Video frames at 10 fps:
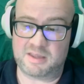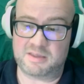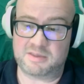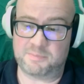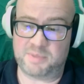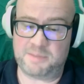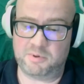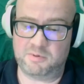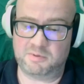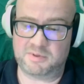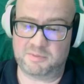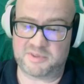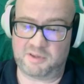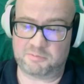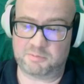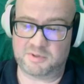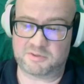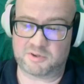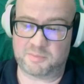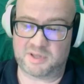The people themselves will
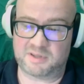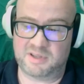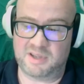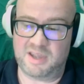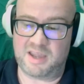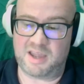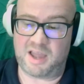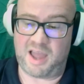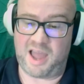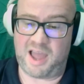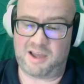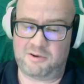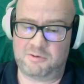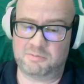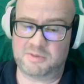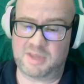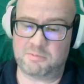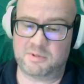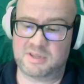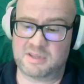determine how they
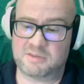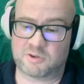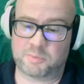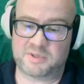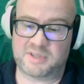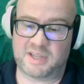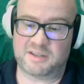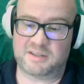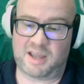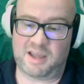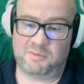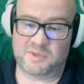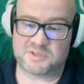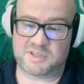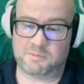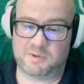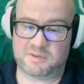would interpret data and how much they want to